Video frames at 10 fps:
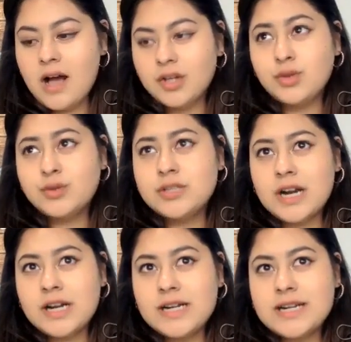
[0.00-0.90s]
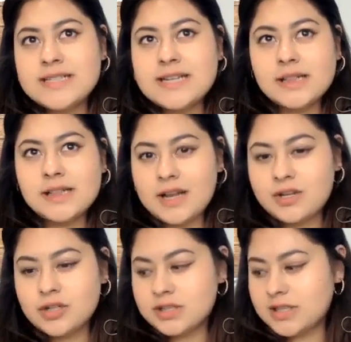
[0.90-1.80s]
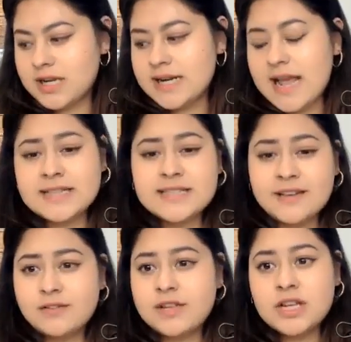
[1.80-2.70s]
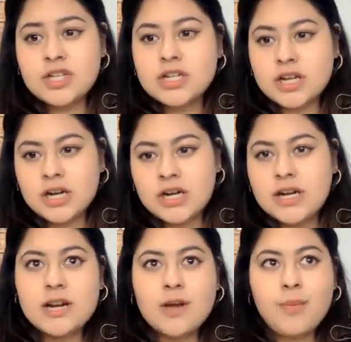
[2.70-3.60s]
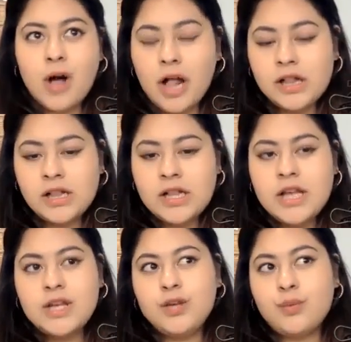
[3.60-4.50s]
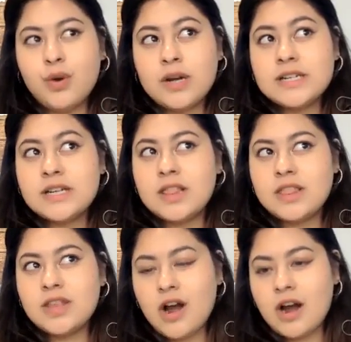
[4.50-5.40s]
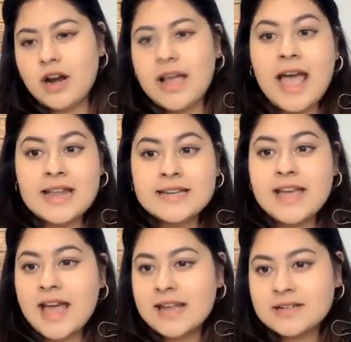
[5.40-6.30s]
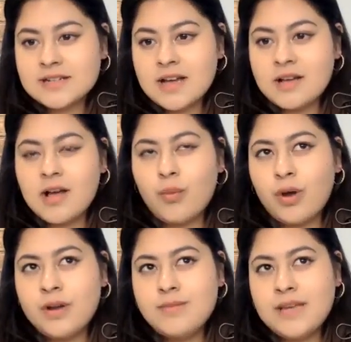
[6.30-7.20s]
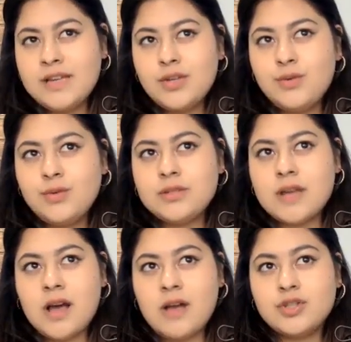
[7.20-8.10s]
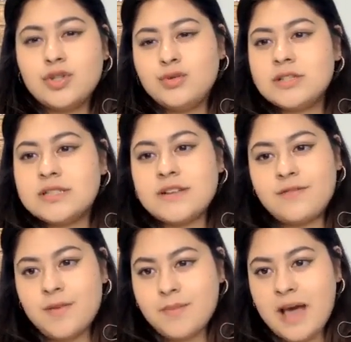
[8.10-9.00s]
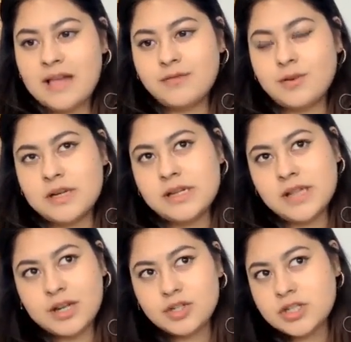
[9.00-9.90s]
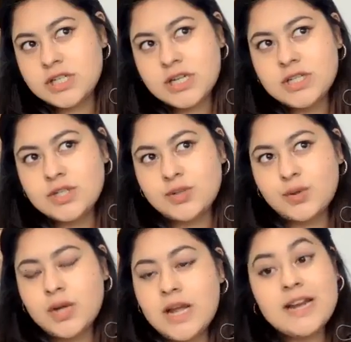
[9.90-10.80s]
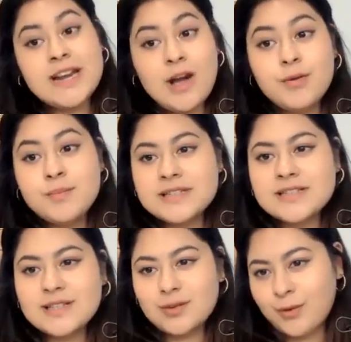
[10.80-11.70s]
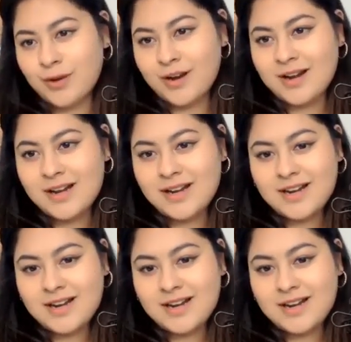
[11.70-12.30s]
You started as an electrician and safety engineer in Nepal. You worked at Qatar and Canada. What made you choose a different path from an electrician to now a business owner?